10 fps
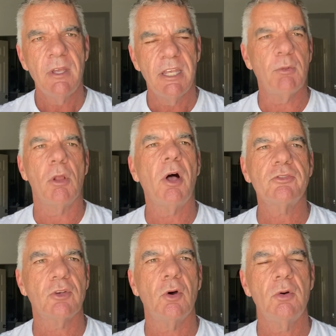He will
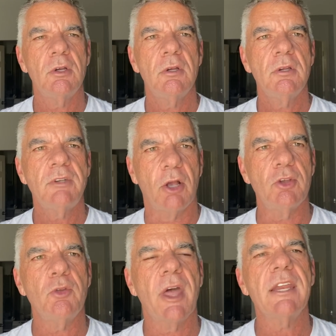also tell
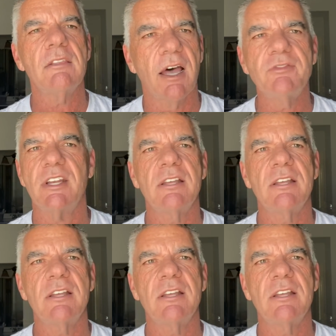you that he loved